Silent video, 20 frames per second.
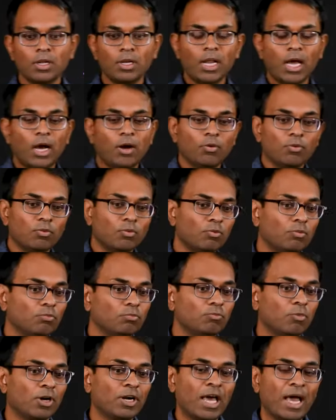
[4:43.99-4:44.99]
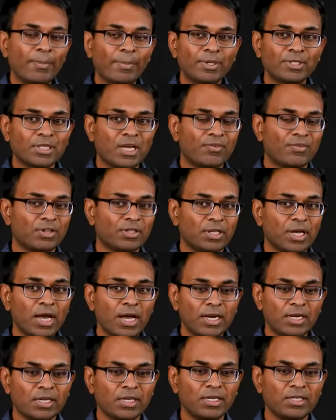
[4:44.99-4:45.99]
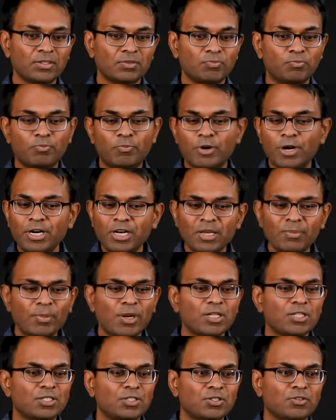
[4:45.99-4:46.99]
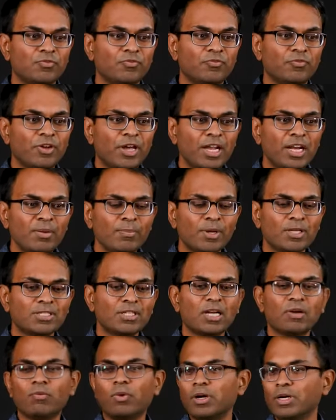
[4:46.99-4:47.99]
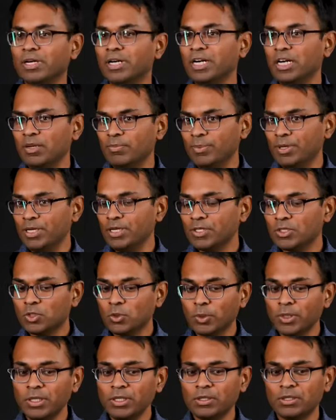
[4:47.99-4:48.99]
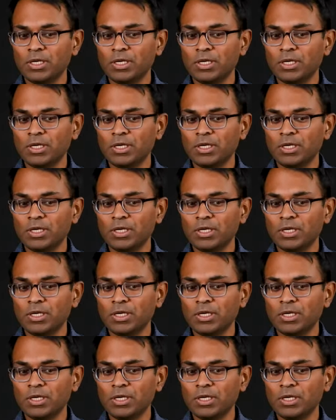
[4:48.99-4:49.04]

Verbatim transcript: Now, what happens after that is pretty much very much like what DDP is doing.